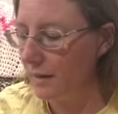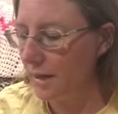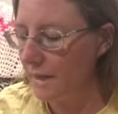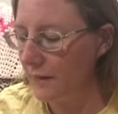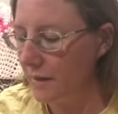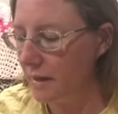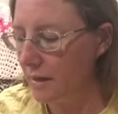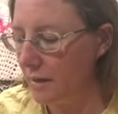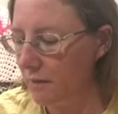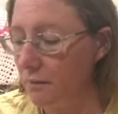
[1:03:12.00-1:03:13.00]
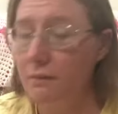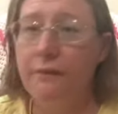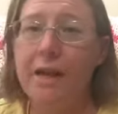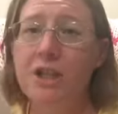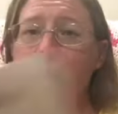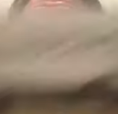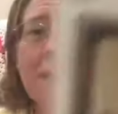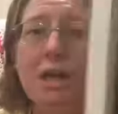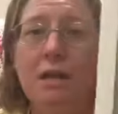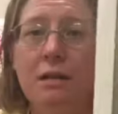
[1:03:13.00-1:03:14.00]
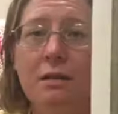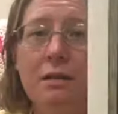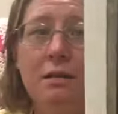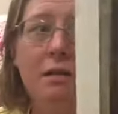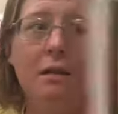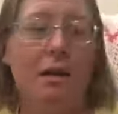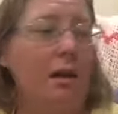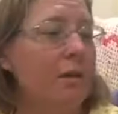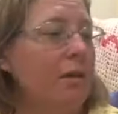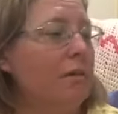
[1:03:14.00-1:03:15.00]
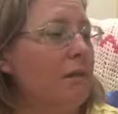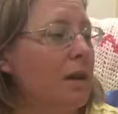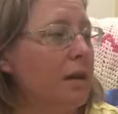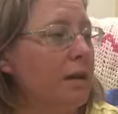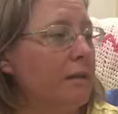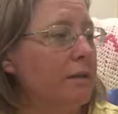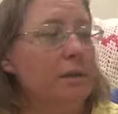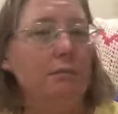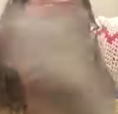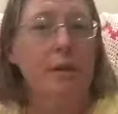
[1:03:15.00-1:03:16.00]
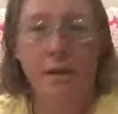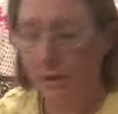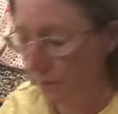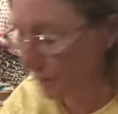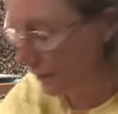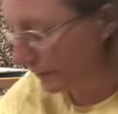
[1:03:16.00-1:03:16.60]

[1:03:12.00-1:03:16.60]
It's very old-fashioned-y. I don't know why I love it, but I do.